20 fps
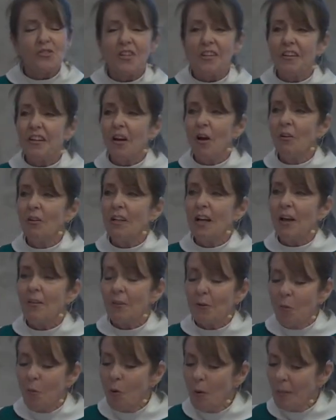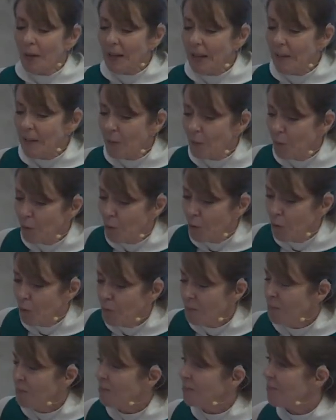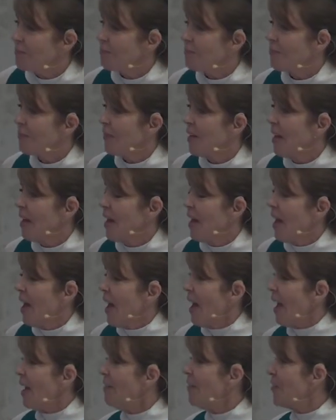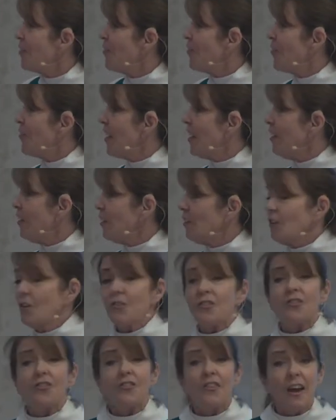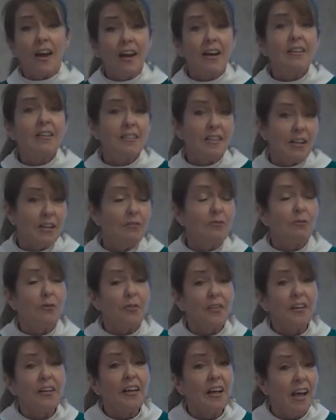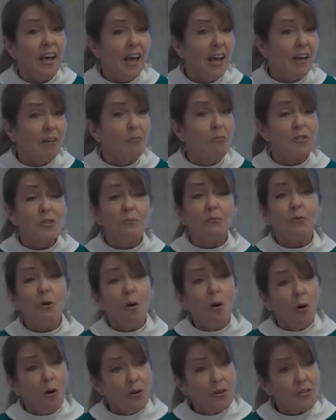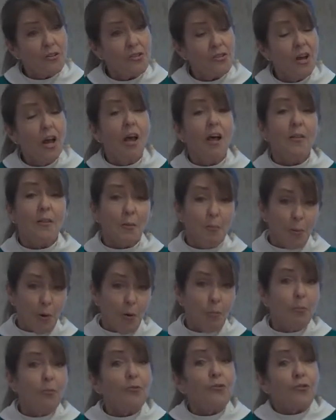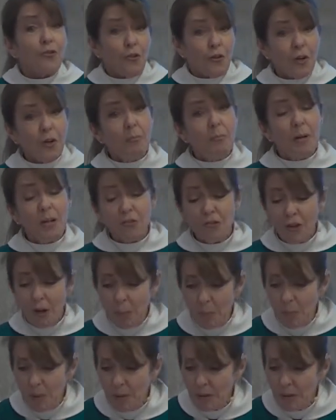the only other woman in the room, and the singular stand-in for the king was, of course, the purple-shirted bishop.